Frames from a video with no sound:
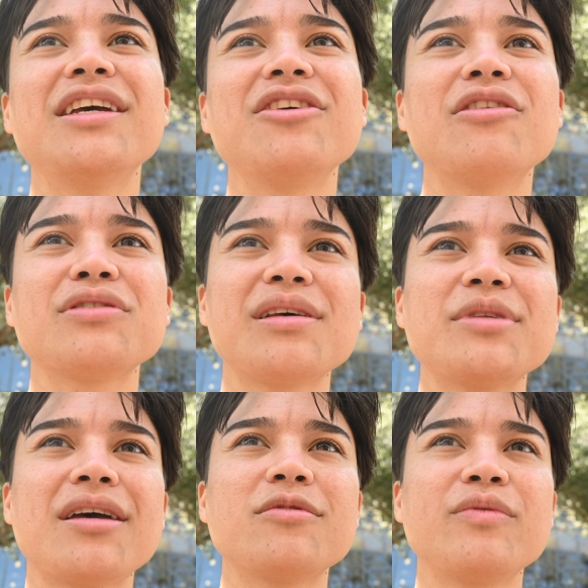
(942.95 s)
you know,
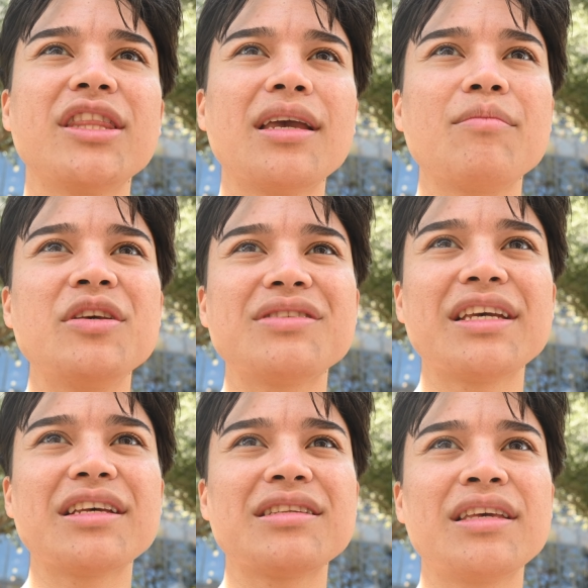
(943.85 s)
sometimes we think
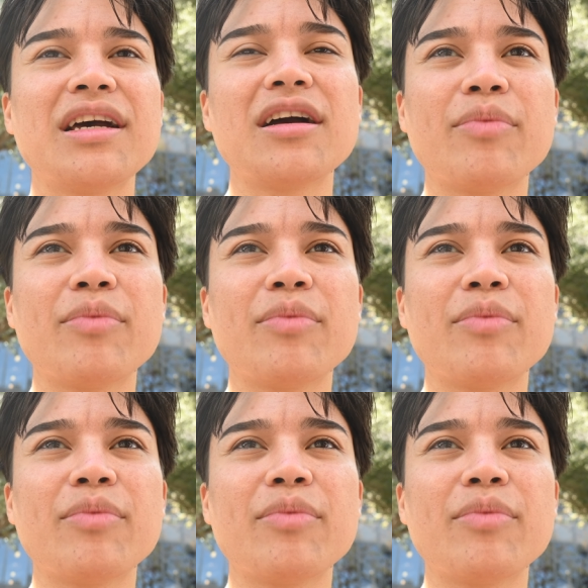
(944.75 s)
music is a young